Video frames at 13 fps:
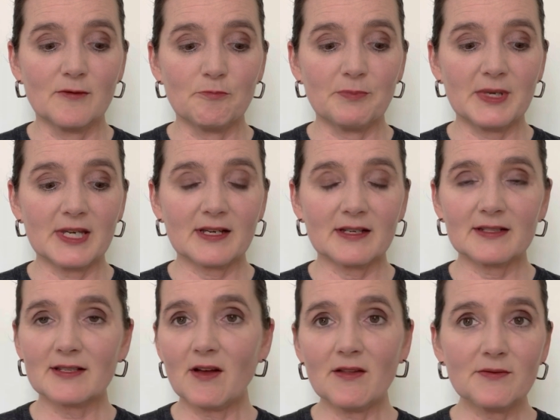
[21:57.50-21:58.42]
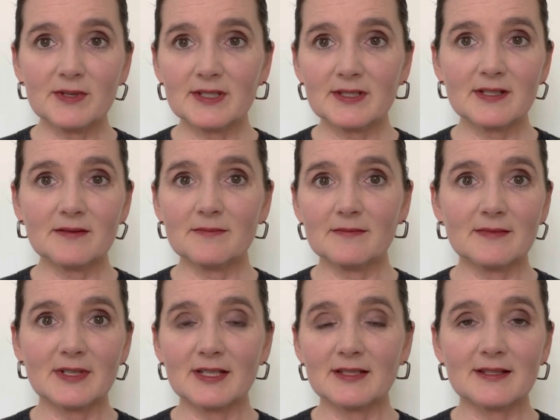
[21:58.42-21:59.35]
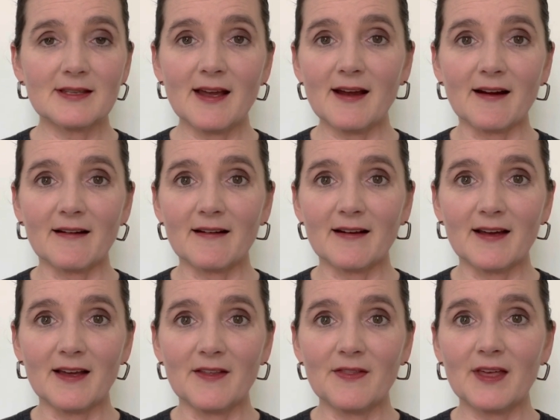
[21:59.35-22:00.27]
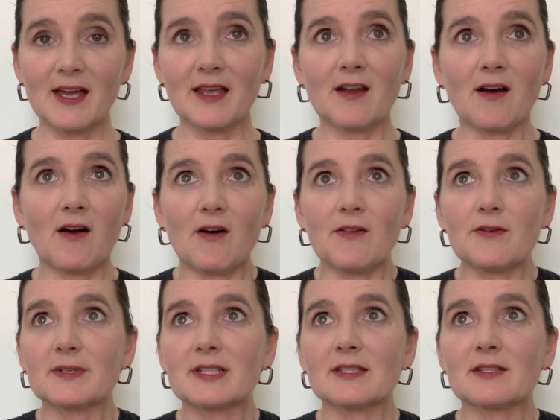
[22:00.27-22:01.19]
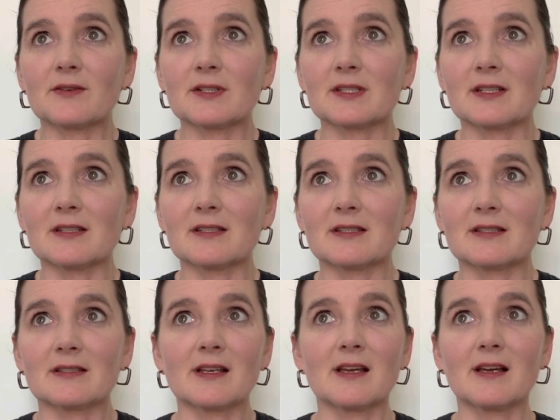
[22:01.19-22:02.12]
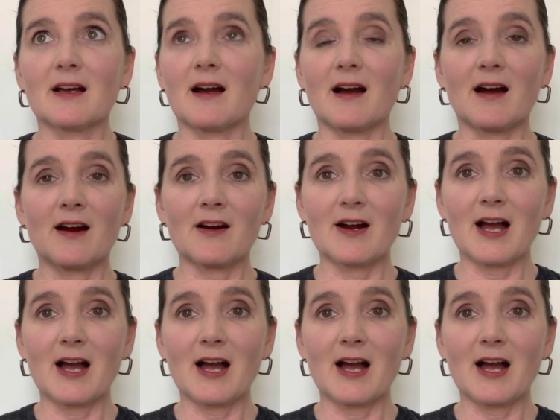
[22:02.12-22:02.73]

because all the wisdom is there. And then all the resources are